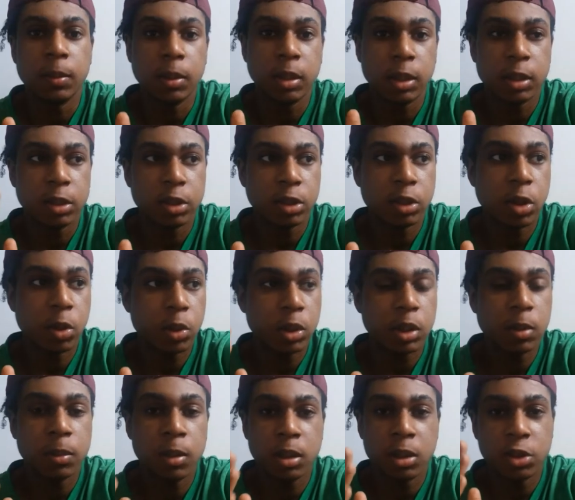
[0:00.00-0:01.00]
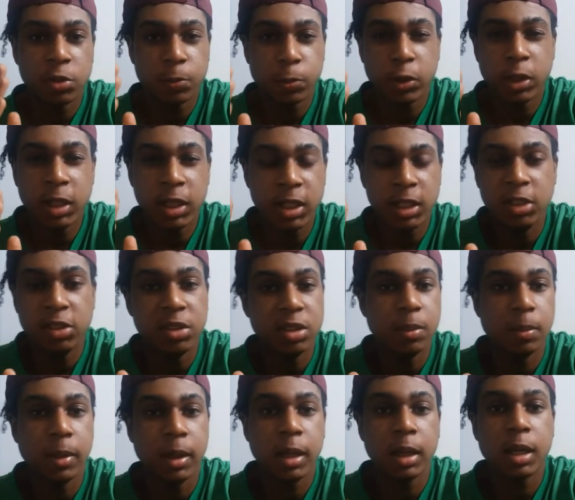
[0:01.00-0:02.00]
Milk, and the coconut milk is pretty
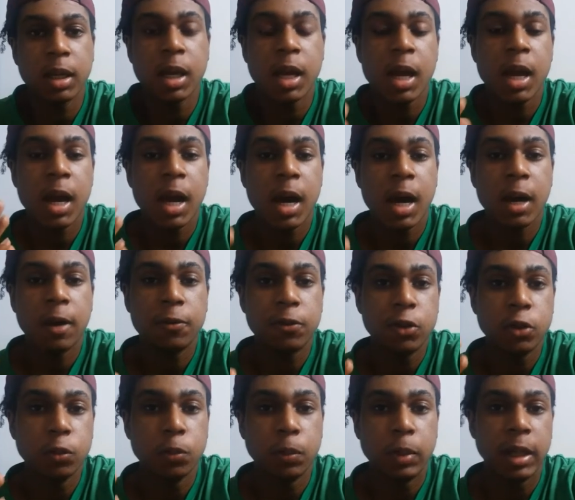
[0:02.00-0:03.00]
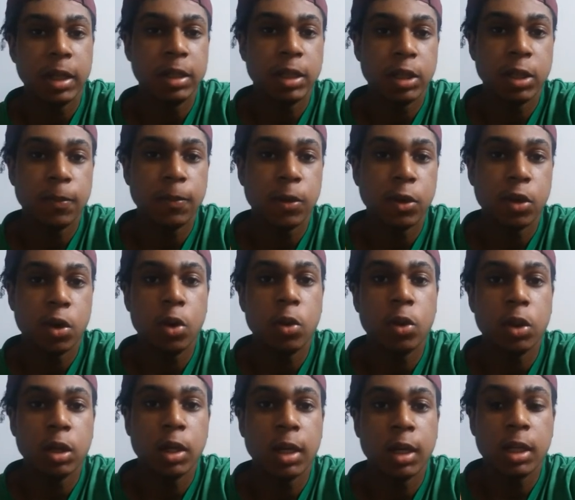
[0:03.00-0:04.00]
easy to make. After you blended up the
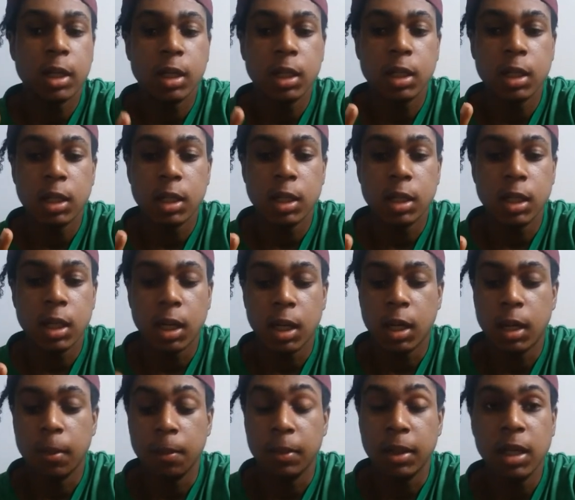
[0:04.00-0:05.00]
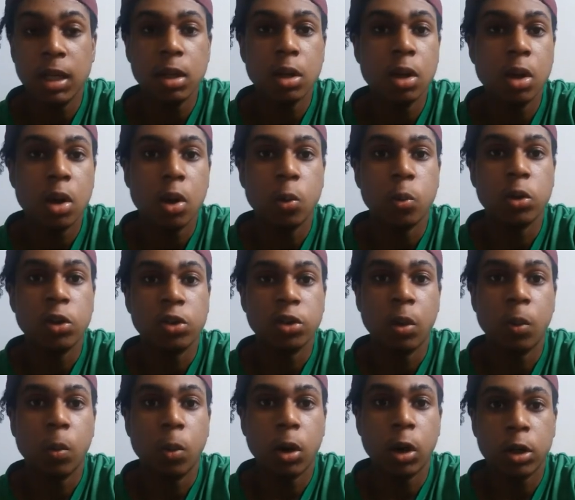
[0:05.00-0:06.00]
coconut meat with
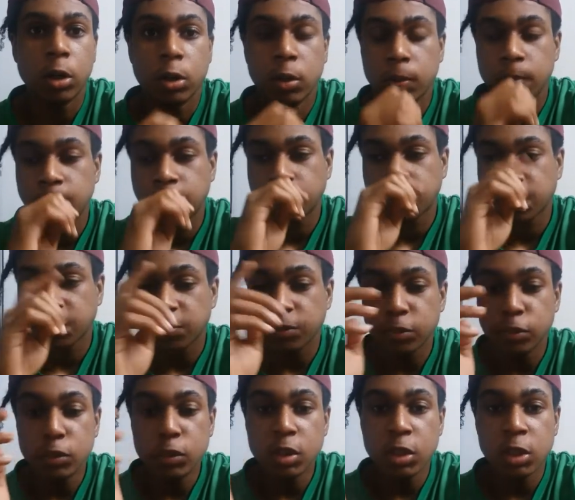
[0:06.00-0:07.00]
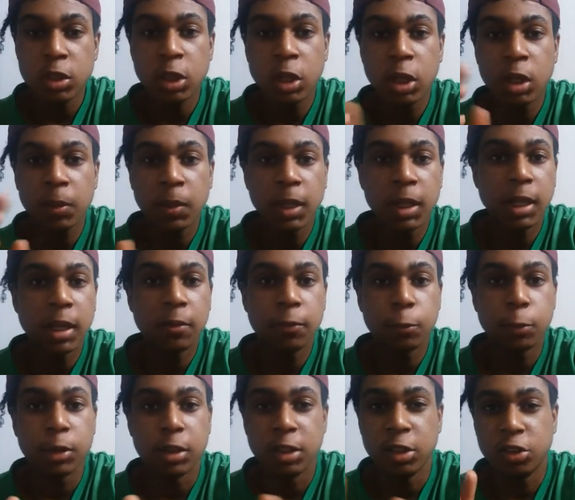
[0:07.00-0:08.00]
some water, you're going to be
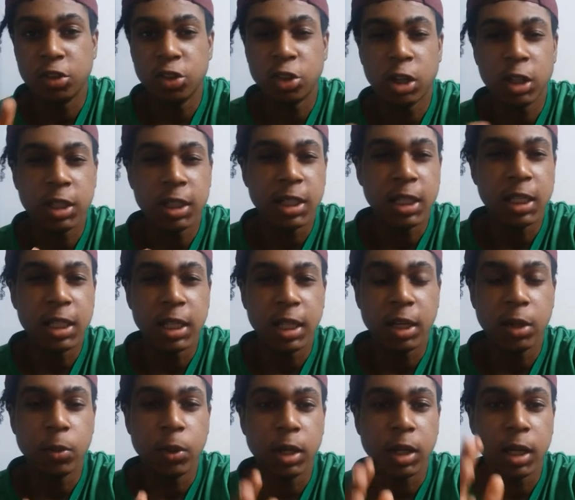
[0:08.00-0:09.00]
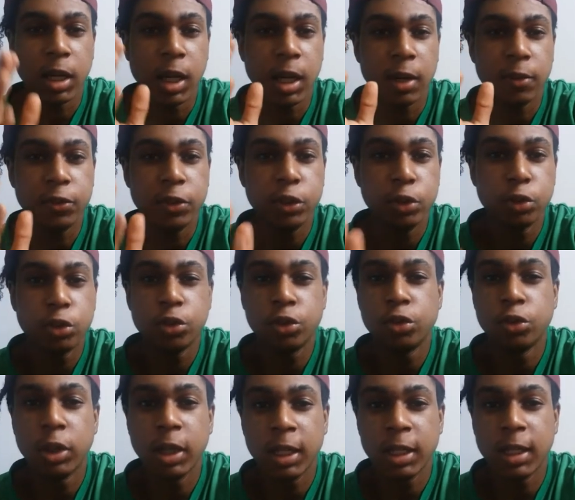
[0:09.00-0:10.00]
left with this chunky liquid. After you
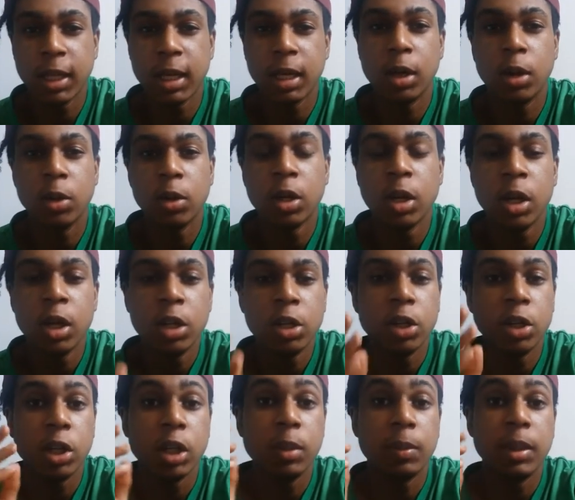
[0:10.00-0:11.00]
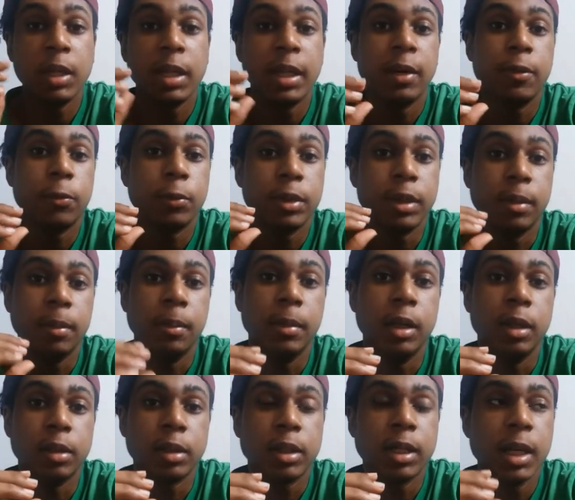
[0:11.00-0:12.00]
strain that out, you're going to be left with the
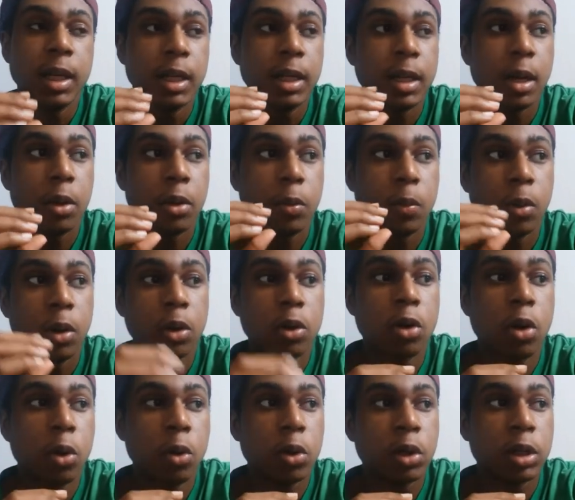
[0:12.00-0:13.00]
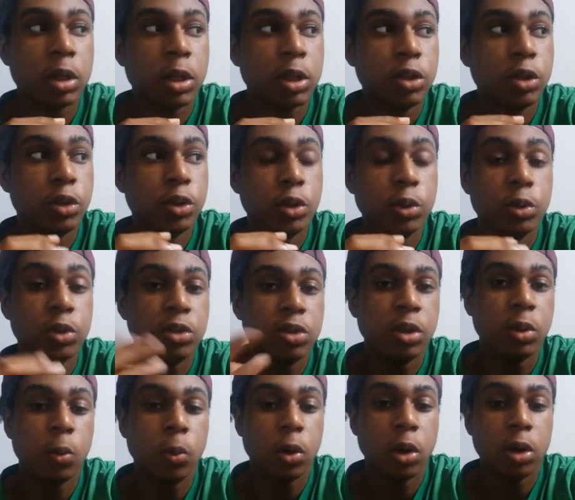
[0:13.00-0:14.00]
milk. Now, the more coconut you use
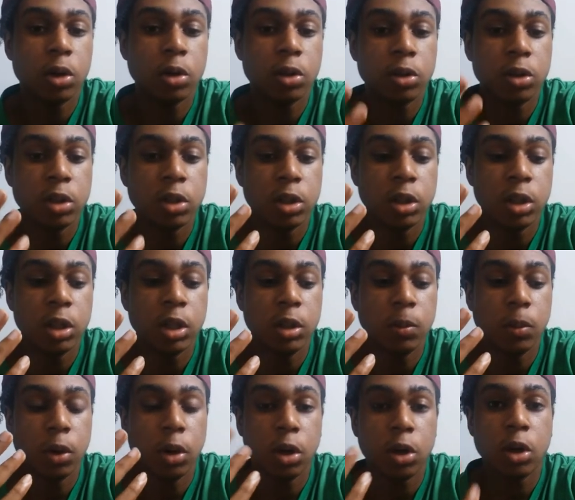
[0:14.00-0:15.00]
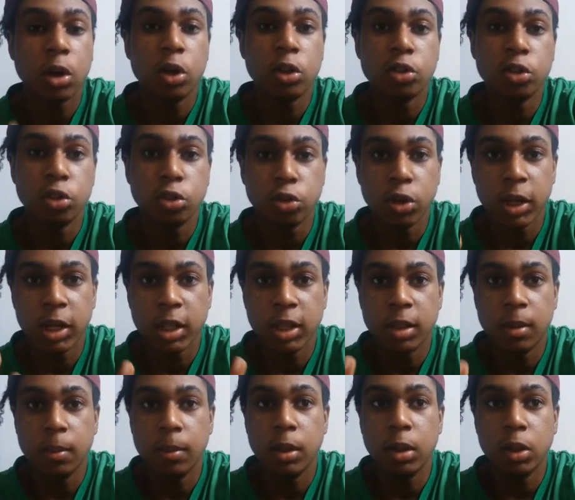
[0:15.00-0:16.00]
than water, the more
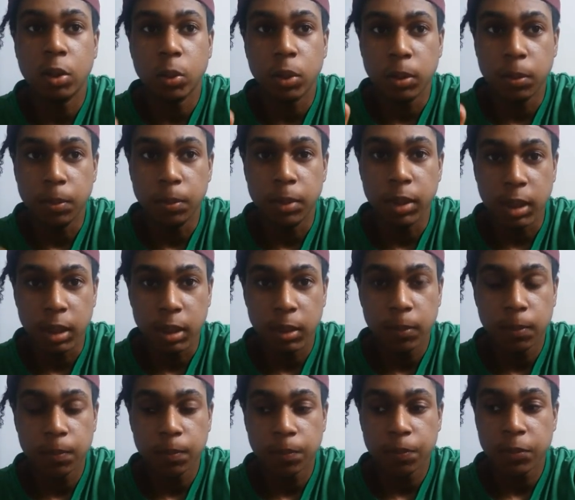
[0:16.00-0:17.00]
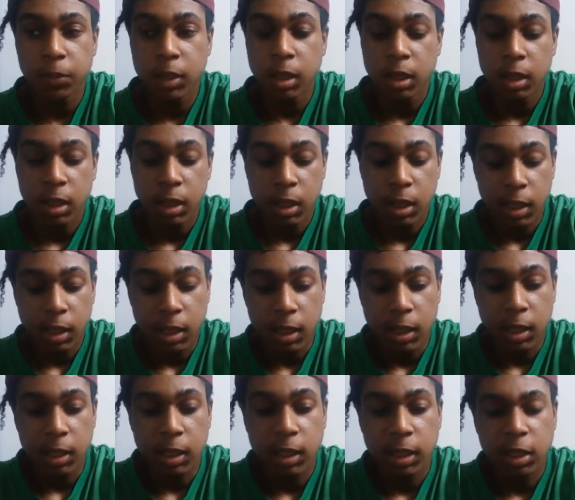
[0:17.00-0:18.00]
concentrated the milk would be,
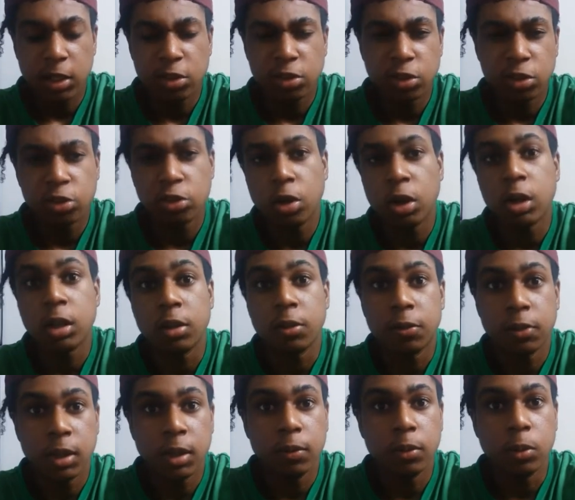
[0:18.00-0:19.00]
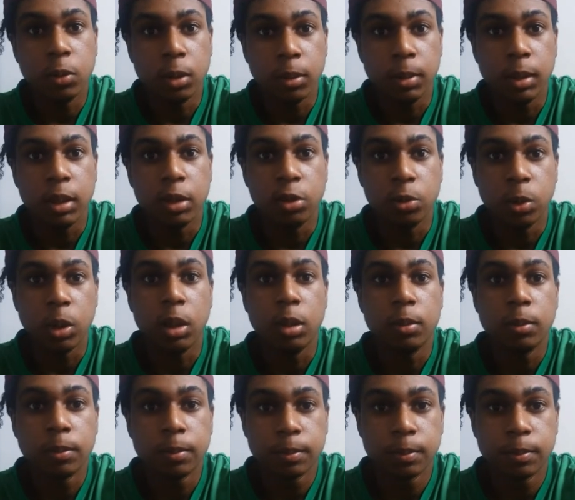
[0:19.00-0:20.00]
and I guess the stronger the flavor will be as well.